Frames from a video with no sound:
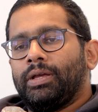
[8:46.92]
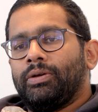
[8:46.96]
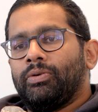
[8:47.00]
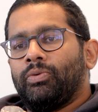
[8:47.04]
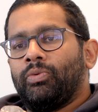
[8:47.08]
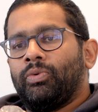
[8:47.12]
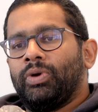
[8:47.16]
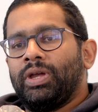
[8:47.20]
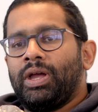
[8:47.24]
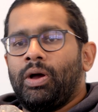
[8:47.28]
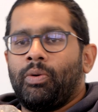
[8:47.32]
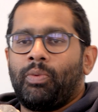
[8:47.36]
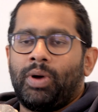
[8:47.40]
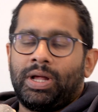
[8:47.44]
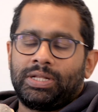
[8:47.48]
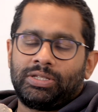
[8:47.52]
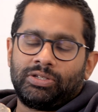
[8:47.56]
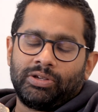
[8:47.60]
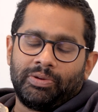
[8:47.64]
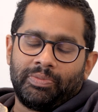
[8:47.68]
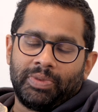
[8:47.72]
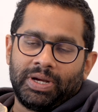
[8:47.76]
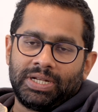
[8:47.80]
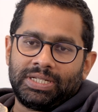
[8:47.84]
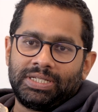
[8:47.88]
yeah, once
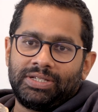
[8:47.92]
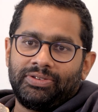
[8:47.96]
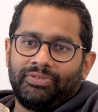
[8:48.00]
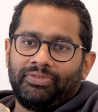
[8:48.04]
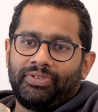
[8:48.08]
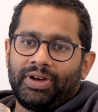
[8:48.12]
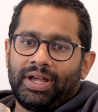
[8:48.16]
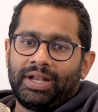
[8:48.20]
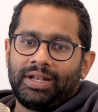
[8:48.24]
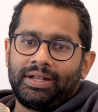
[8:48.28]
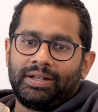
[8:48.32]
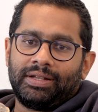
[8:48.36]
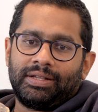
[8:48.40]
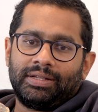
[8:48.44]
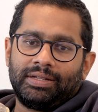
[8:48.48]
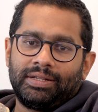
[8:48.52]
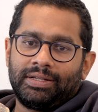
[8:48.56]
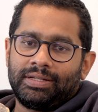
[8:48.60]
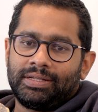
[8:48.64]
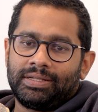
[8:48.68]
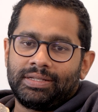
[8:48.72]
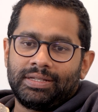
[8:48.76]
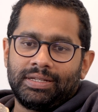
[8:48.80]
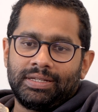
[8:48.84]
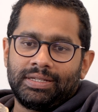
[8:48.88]
your emergency fund
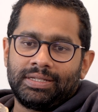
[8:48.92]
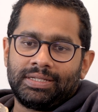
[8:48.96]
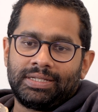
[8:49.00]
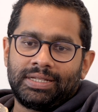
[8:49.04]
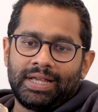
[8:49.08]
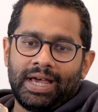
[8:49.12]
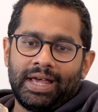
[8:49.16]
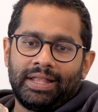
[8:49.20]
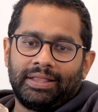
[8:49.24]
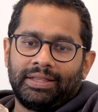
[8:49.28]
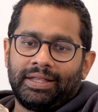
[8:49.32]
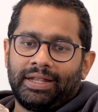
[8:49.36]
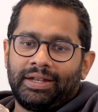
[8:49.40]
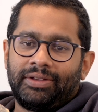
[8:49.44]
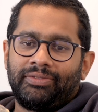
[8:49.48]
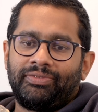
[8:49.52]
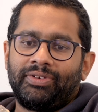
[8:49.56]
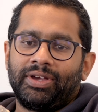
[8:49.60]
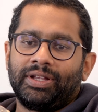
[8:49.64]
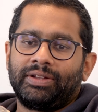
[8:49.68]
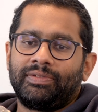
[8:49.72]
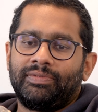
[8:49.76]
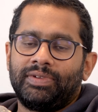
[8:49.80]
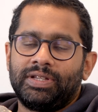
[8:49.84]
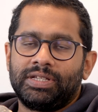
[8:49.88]
is done, then
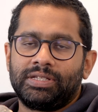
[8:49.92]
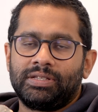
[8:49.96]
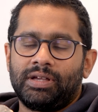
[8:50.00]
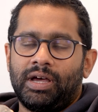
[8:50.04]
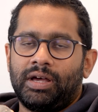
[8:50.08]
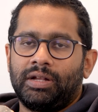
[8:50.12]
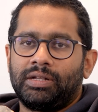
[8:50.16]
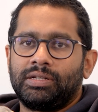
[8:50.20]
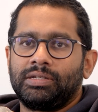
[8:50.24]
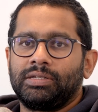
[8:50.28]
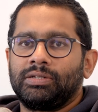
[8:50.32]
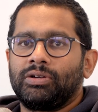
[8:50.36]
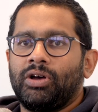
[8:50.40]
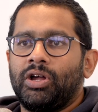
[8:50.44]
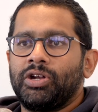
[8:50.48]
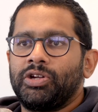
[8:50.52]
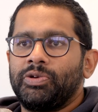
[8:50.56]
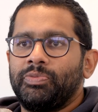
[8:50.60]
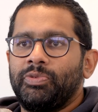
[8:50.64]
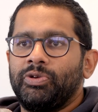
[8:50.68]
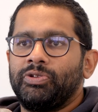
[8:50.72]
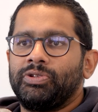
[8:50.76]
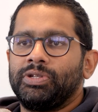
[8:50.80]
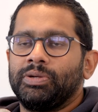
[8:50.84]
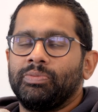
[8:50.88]
effectively start
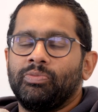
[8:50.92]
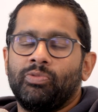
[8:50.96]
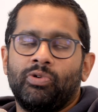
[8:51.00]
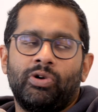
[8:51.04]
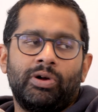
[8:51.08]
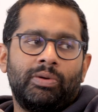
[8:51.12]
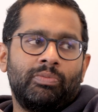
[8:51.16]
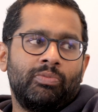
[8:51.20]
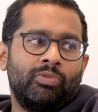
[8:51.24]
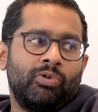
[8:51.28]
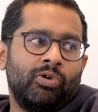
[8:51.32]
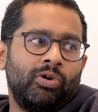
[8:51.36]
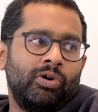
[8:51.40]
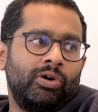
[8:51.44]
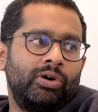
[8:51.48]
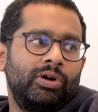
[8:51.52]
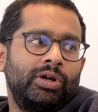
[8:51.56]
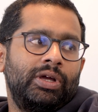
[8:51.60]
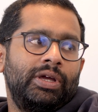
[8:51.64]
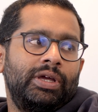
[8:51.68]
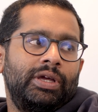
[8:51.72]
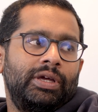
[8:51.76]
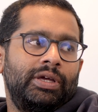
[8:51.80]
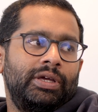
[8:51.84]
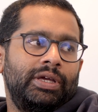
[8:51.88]
contributing more and more
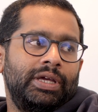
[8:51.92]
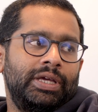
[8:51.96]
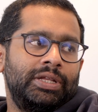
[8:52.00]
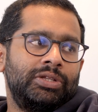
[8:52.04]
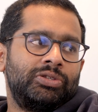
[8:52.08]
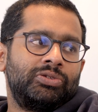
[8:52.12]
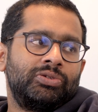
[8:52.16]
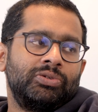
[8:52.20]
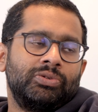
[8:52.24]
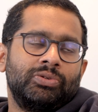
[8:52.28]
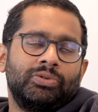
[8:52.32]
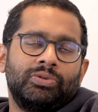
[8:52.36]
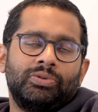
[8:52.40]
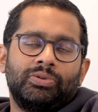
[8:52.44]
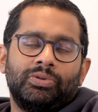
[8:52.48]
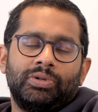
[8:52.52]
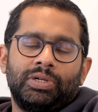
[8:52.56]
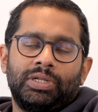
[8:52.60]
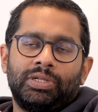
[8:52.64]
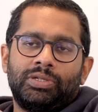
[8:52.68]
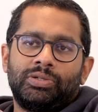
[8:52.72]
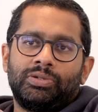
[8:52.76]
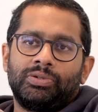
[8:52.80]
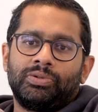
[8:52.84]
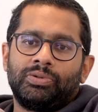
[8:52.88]

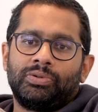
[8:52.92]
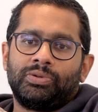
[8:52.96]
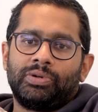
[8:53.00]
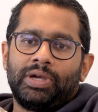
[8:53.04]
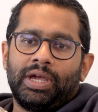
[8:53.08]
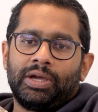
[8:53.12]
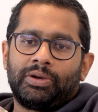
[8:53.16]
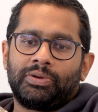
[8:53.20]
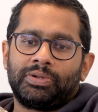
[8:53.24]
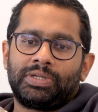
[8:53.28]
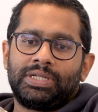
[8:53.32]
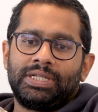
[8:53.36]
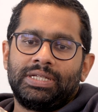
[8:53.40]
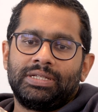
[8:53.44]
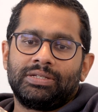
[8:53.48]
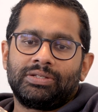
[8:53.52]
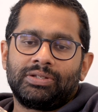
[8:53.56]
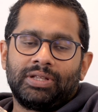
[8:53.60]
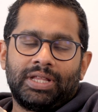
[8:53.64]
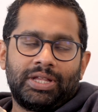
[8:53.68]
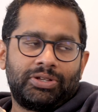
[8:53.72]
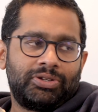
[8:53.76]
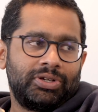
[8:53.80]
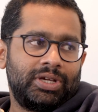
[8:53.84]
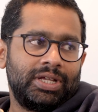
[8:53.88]
into equities so
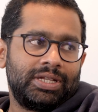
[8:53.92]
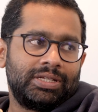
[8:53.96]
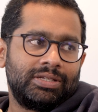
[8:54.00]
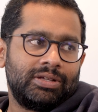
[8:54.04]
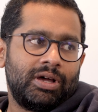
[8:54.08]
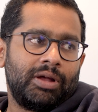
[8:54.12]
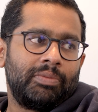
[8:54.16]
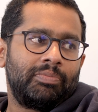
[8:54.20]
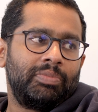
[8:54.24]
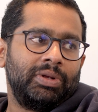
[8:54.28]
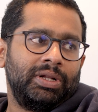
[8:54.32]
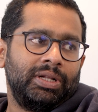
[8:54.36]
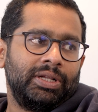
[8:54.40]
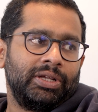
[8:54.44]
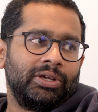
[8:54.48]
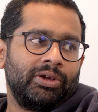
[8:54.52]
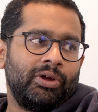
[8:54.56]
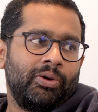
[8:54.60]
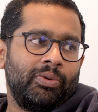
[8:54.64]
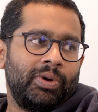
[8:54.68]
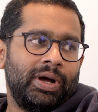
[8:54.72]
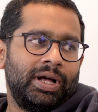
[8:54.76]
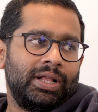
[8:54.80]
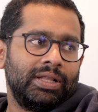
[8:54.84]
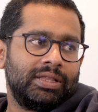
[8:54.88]
that you can start building
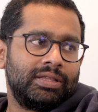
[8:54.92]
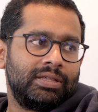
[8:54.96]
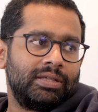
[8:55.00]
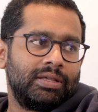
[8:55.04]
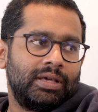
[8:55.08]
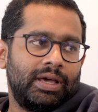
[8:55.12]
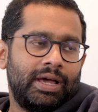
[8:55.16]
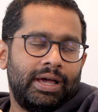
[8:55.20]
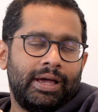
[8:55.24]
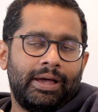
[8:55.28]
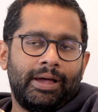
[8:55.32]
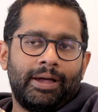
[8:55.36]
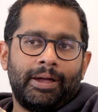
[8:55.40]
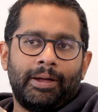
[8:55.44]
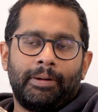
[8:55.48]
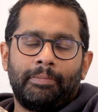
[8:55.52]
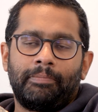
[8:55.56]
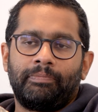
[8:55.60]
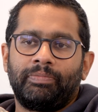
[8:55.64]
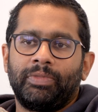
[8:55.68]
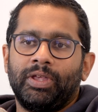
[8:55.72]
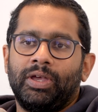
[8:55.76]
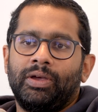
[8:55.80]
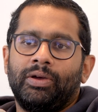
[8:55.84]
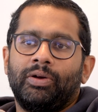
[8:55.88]
your wealth.
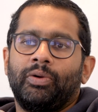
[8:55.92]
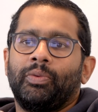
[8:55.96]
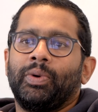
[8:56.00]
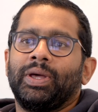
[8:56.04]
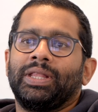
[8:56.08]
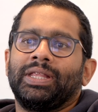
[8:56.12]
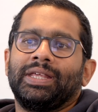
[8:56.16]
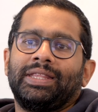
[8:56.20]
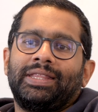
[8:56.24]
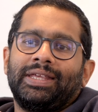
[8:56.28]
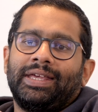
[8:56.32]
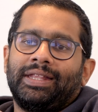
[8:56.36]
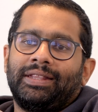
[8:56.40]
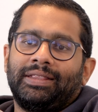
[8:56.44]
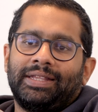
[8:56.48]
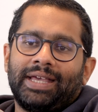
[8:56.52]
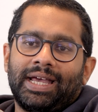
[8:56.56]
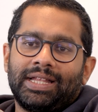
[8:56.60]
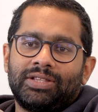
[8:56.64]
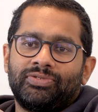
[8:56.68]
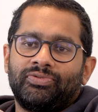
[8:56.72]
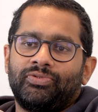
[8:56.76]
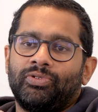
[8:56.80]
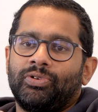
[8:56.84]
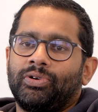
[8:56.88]
Whether then
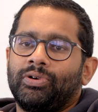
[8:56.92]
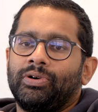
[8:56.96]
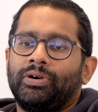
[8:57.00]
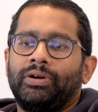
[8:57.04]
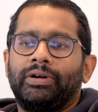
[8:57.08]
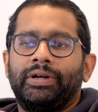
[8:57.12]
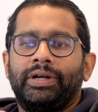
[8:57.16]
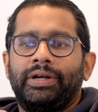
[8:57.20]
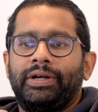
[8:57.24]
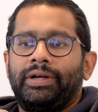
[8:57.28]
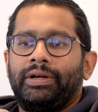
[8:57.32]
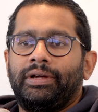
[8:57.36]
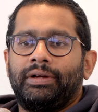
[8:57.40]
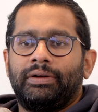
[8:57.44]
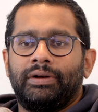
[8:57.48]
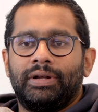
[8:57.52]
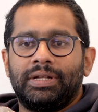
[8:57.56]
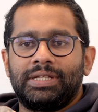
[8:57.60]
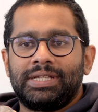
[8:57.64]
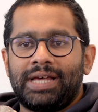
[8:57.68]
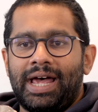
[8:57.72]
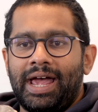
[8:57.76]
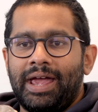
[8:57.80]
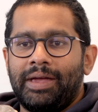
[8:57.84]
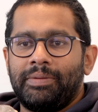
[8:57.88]
that's for
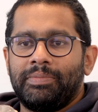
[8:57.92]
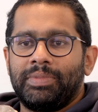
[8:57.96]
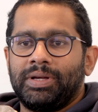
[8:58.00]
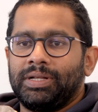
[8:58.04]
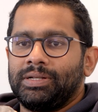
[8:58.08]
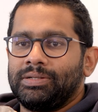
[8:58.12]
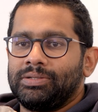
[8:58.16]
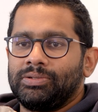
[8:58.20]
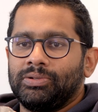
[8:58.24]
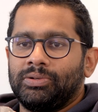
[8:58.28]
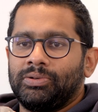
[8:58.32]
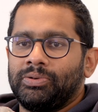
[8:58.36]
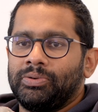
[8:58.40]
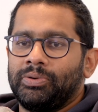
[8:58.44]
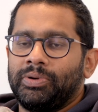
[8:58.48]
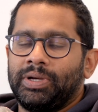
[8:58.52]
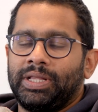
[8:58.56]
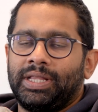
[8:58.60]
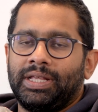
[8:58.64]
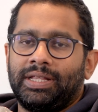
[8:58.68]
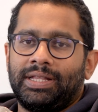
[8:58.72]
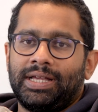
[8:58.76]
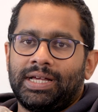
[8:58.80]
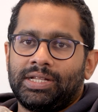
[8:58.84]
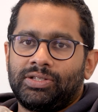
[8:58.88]
retirement or
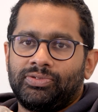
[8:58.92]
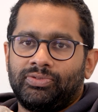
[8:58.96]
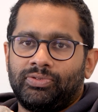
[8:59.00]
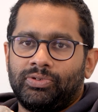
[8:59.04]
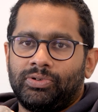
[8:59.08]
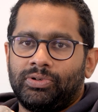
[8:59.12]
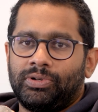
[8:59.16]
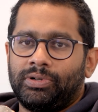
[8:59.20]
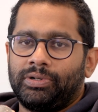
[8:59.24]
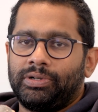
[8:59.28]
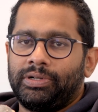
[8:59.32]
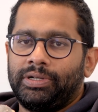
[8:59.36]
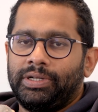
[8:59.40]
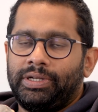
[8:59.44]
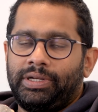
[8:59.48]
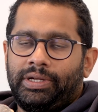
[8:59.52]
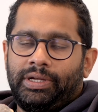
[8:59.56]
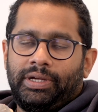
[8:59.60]
whether that's for